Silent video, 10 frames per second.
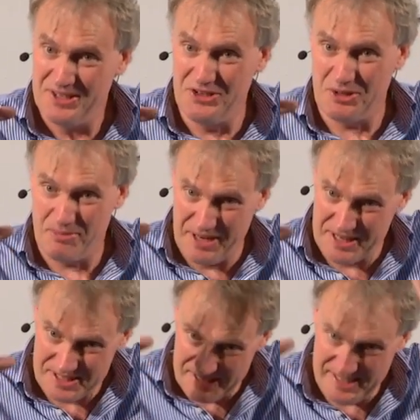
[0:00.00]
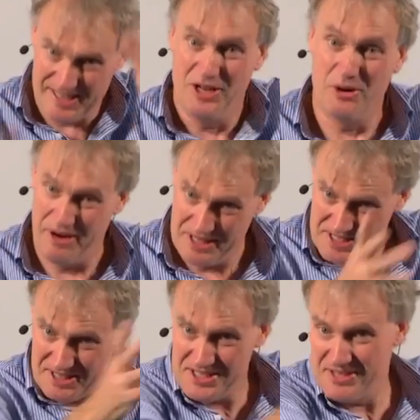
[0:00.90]
you can predict a lowered
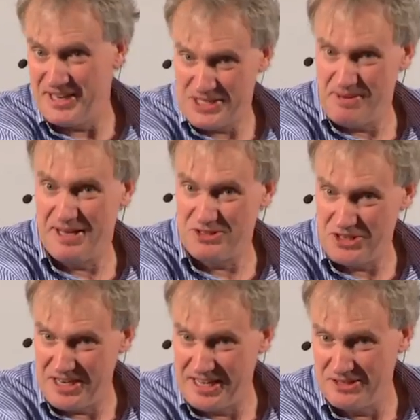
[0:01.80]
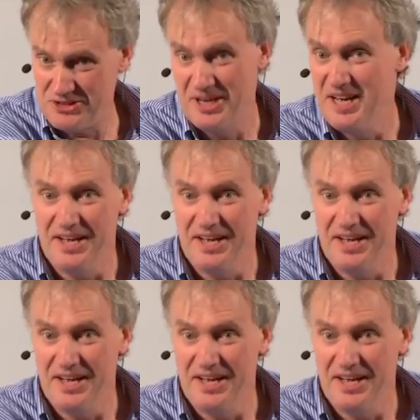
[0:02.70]
incidence of asthma allergy in adulthood.